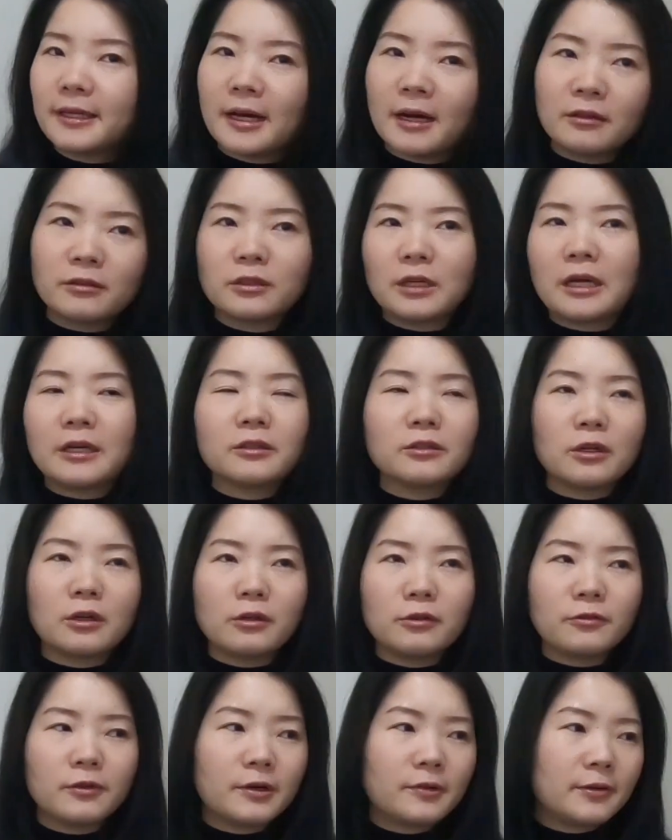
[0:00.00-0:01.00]

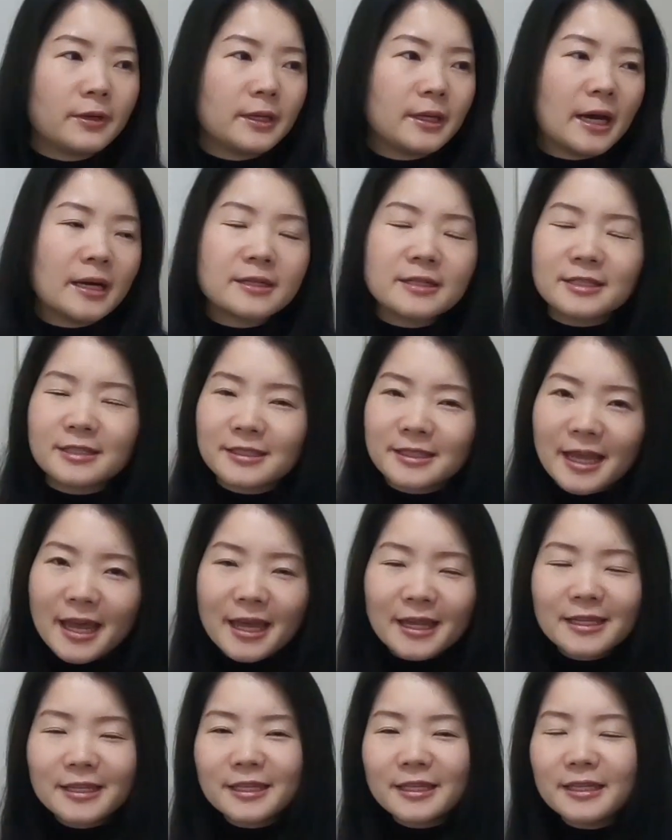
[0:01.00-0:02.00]
very
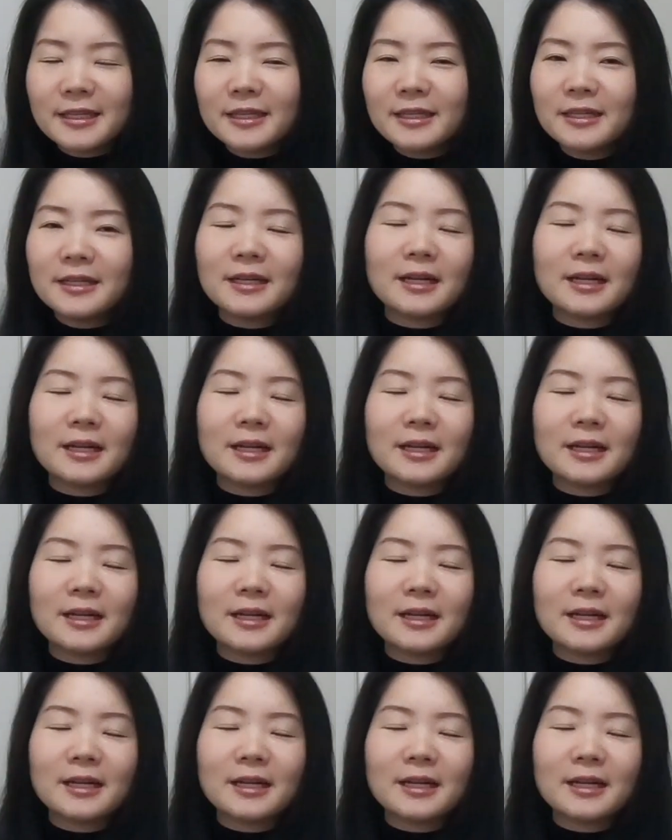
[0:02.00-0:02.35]
understanding,